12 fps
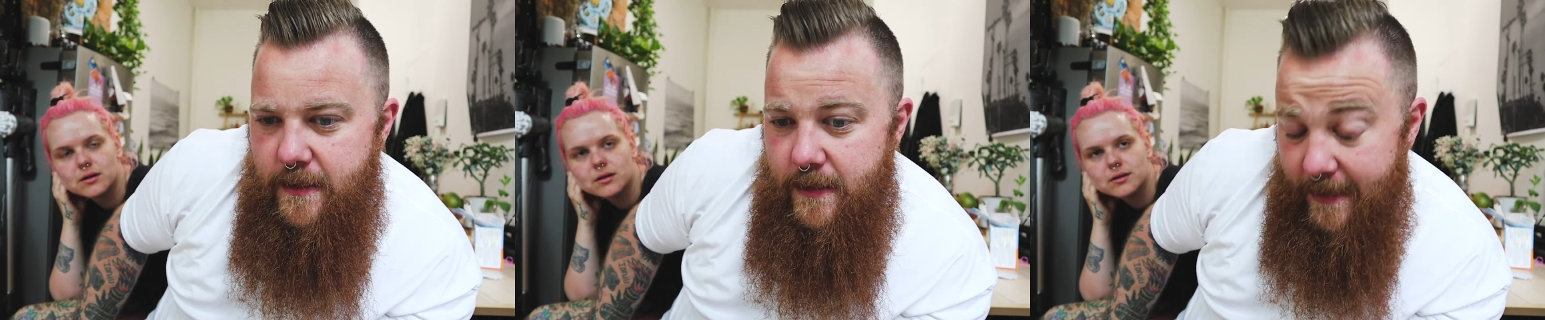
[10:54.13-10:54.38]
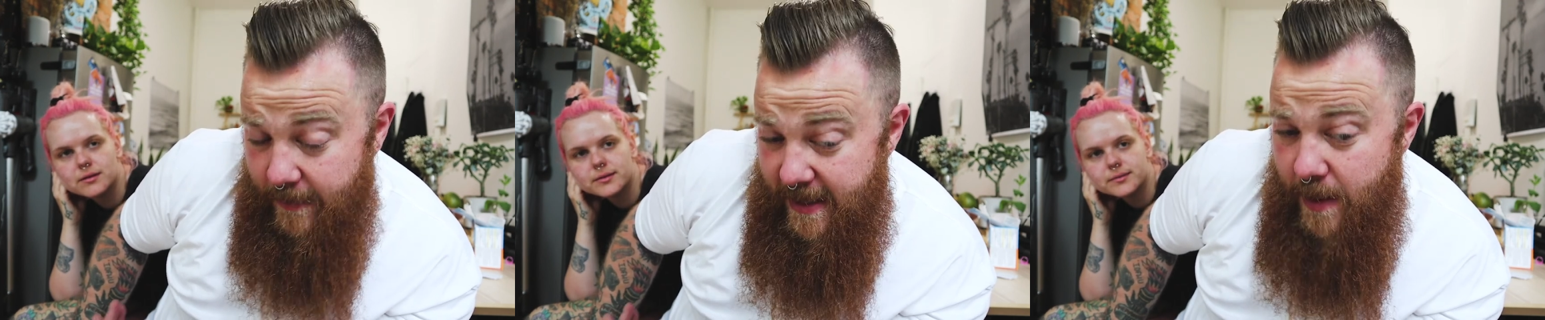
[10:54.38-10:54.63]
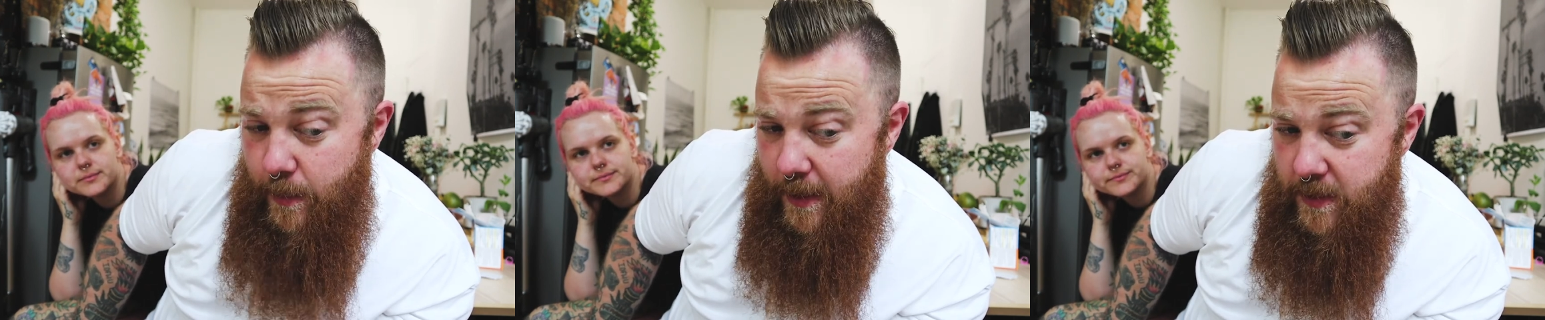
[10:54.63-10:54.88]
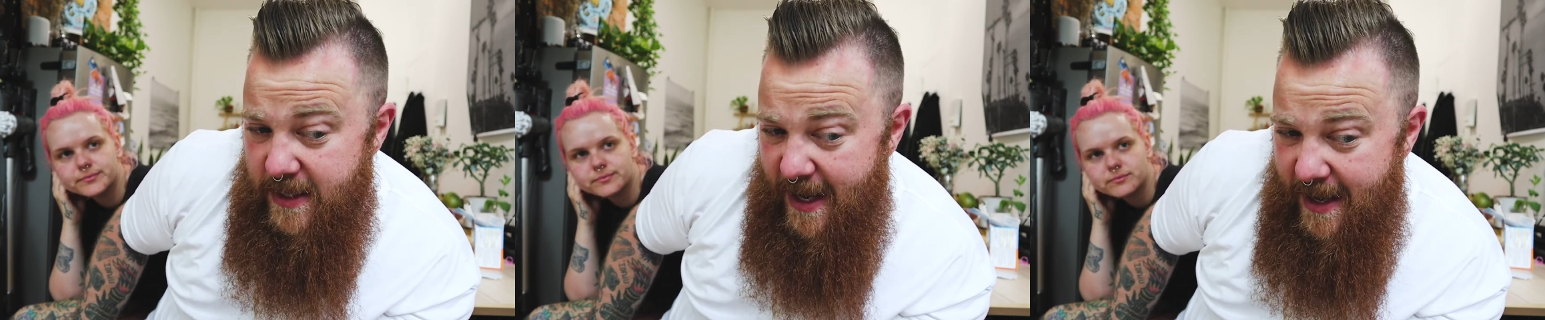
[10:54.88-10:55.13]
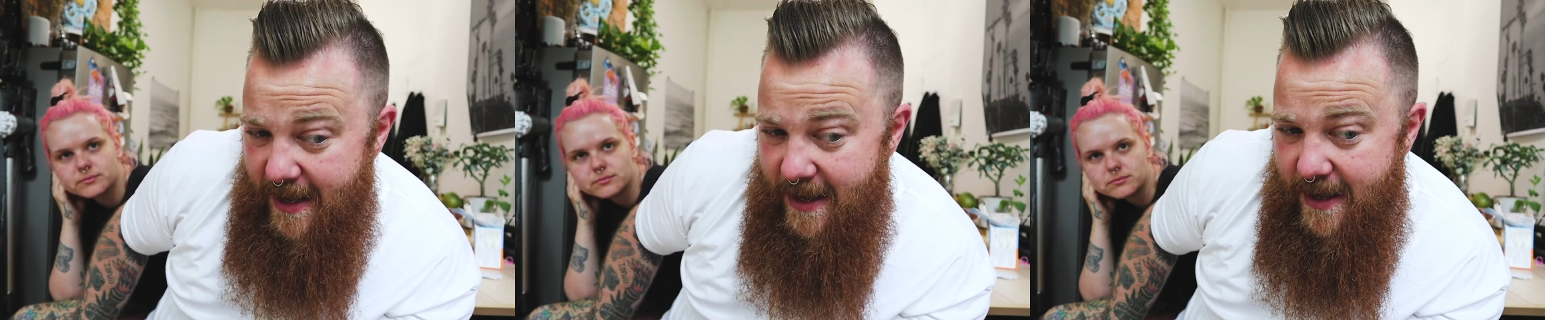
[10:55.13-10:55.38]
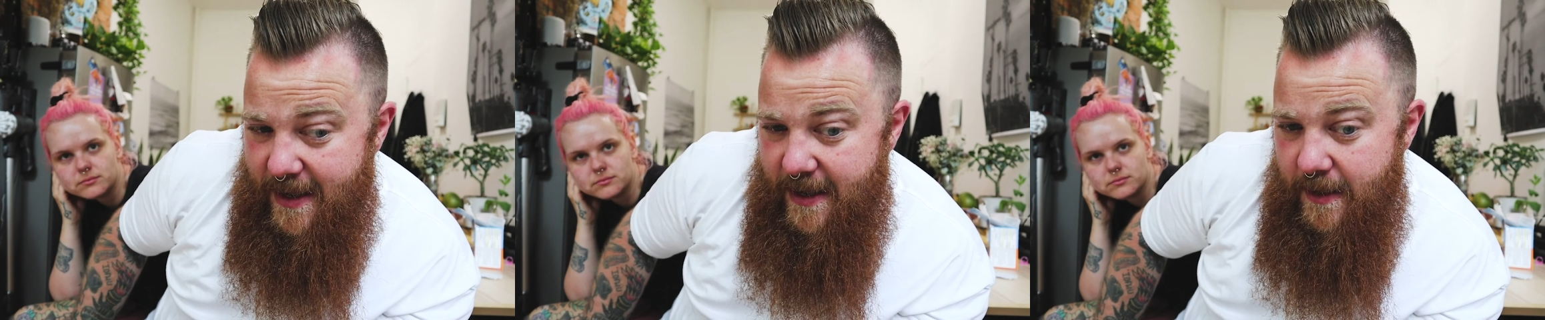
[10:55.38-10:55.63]
Speaker 1: like day one was
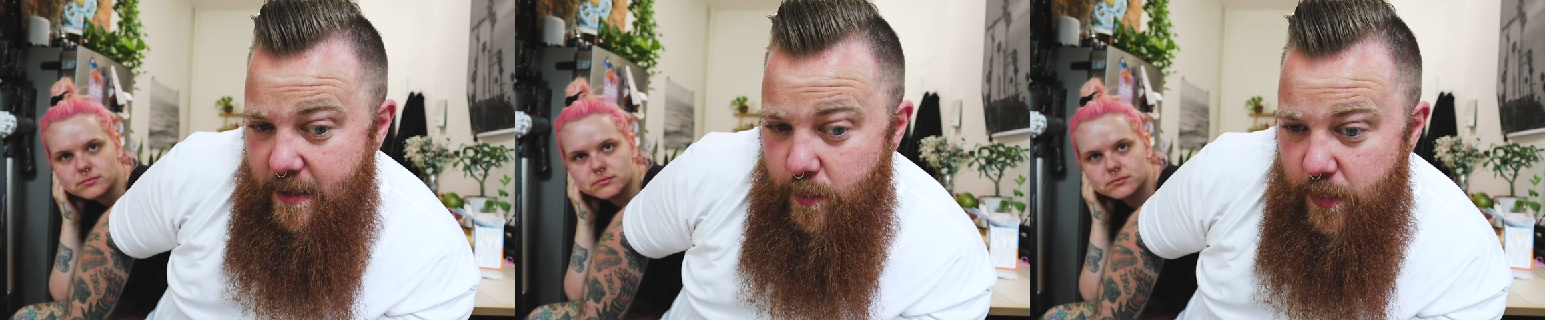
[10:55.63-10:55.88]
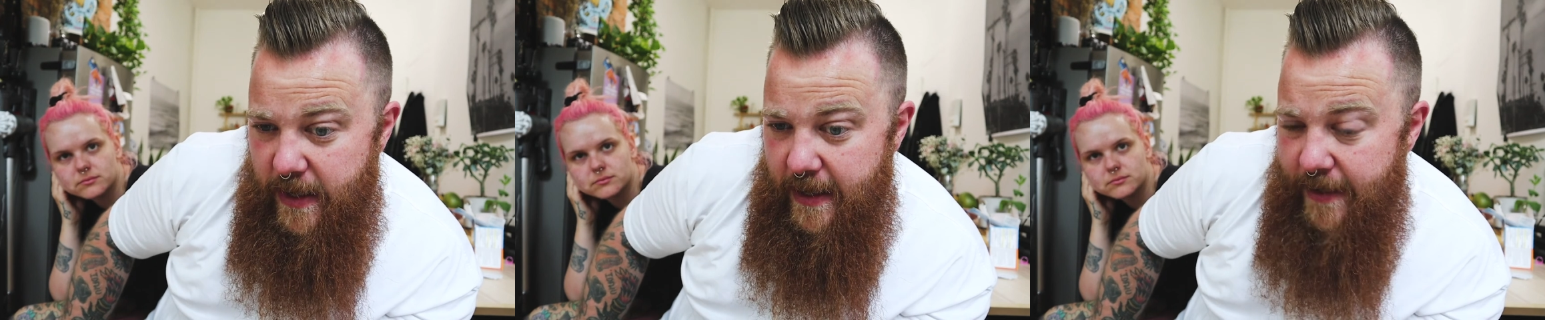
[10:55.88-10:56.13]
hard, but